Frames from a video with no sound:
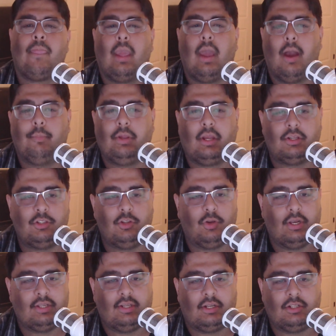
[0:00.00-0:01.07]
And because you
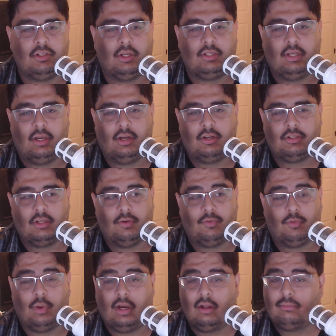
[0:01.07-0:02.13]
can essentially tell yourself,
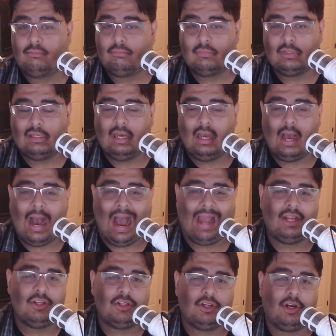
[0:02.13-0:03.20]
well, I
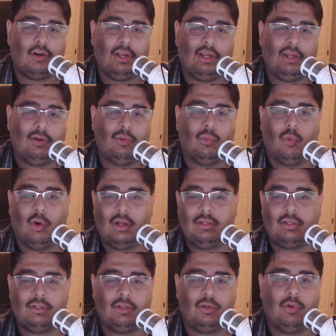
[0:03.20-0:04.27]
can generate 1
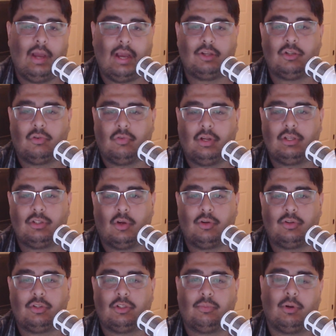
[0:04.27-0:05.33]
to 2 extra
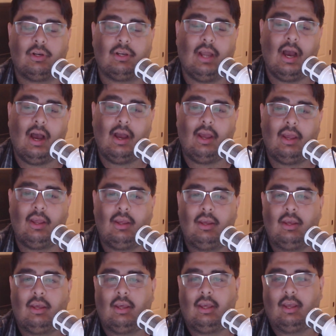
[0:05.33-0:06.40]
resources per die
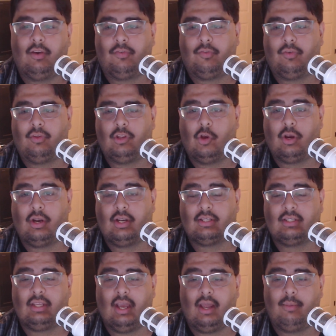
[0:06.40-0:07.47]
if Yoda
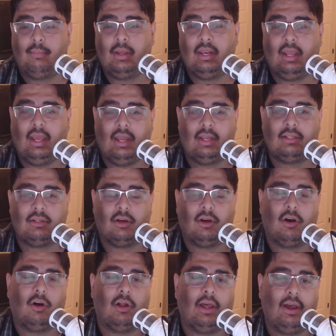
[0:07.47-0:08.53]
doesn't get mitigated to
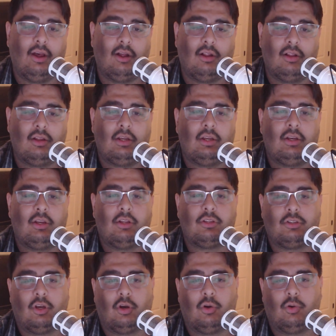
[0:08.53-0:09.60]
all hell.
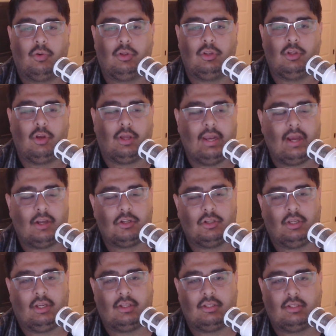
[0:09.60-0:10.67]
So you can
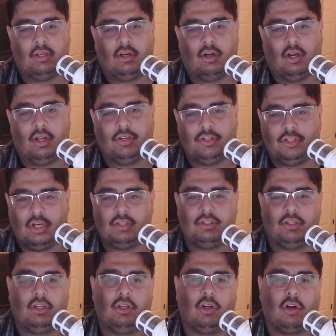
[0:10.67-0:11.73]
actually consider
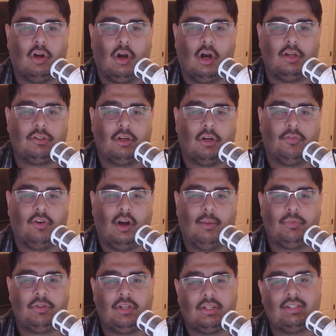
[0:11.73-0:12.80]
adjusting your cost curve
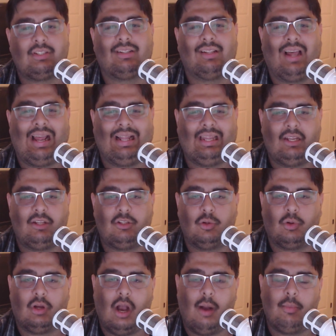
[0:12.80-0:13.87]
up just slightly to
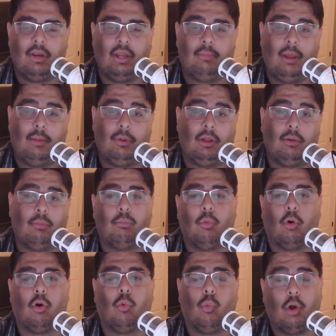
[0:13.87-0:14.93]
accommodate maybe
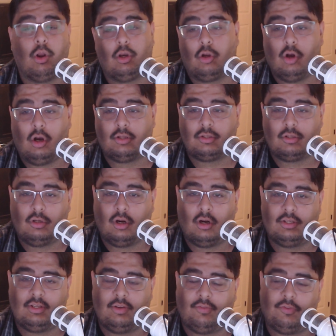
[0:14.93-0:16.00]
more 1-cost
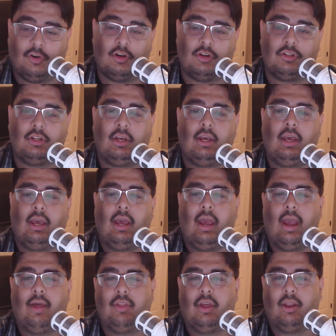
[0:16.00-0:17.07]
cards at first.
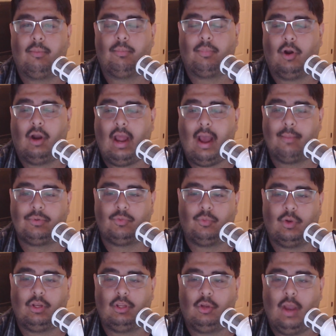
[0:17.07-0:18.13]
And then perhaps
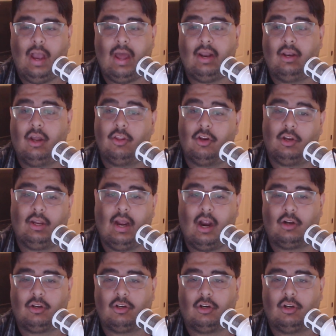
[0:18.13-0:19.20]
when you add another
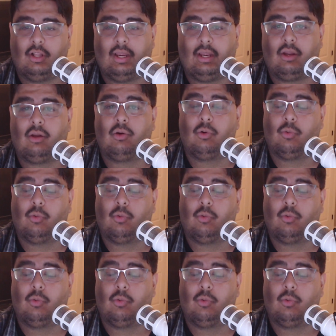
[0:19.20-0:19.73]
character like who